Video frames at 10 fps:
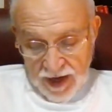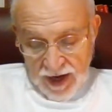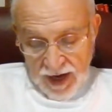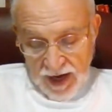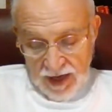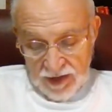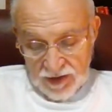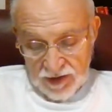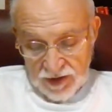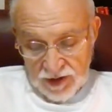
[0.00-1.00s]

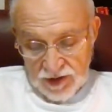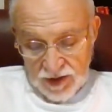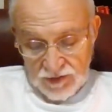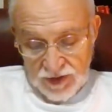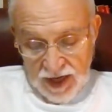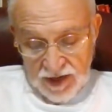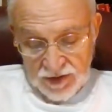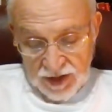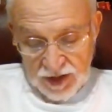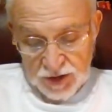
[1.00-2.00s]
And no doubt
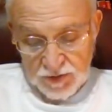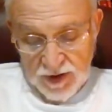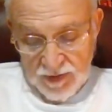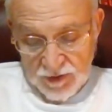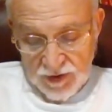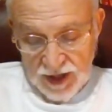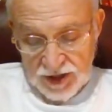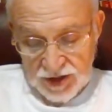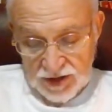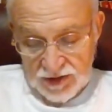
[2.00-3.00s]
in his
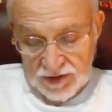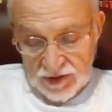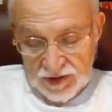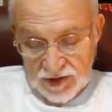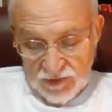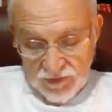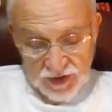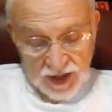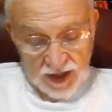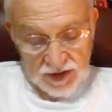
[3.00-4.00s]
preparation for
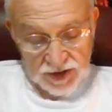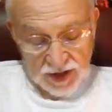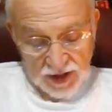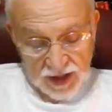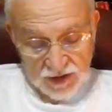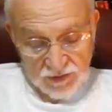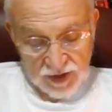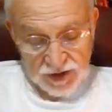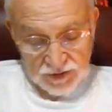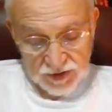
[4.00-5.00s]
these and later
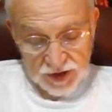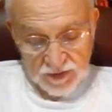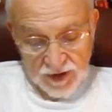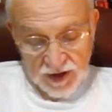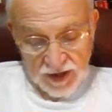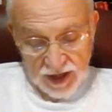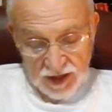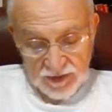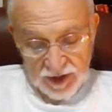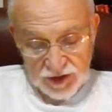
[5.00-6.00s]
rituals, he borrowed
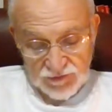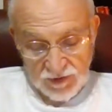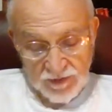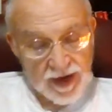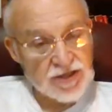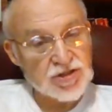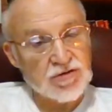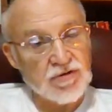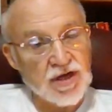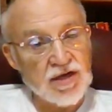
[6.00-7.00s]
elements from
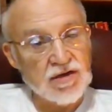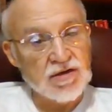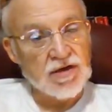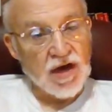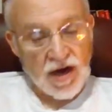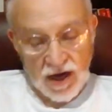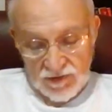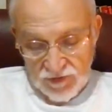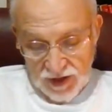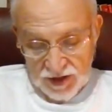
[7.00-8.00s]
Masonry,
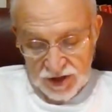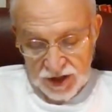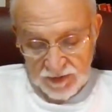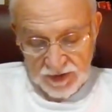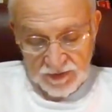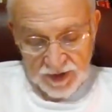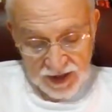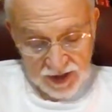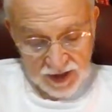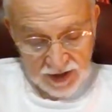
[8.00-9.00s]
Odd Fellowship, and
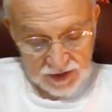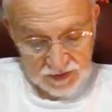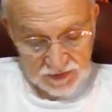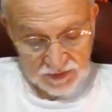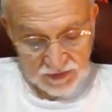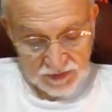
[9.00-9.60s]
Pythianism.